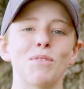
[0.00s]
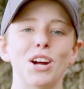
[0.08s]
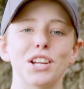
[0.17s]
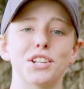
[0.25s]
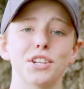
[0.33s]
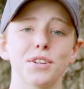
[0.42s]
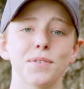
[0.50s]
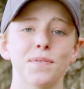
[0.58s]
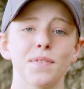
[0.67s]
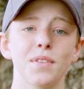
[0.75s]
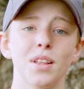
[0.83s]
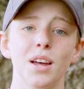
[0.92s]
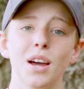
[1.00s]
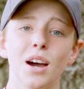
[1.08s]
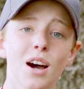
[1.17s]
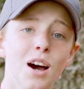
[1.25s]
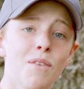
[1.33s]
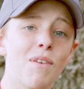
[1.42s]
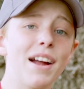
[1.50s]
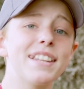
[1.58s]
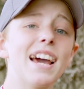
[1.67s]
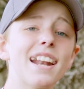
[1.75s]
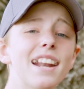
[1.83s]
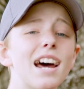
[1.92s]
March. My
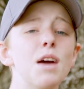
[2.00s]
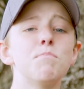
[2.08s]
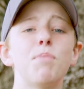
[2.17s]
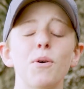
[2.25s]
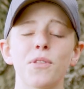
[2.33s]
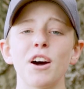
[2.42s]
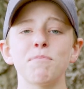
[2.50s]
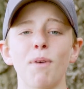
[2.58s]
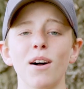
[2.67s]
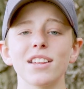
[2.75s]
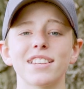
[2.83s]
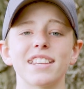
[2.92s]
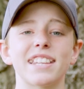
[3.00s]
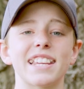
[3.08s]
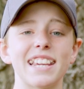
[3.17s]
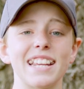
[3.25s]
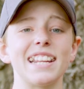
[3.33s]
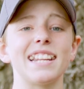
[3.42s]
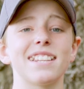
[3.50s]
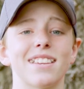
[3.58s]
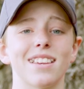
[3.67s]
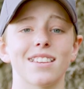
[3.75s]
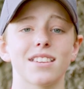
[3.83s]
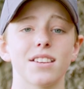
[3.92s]
dad and I both have polycystic kidney
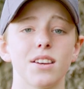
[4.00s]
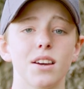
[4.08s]
disease.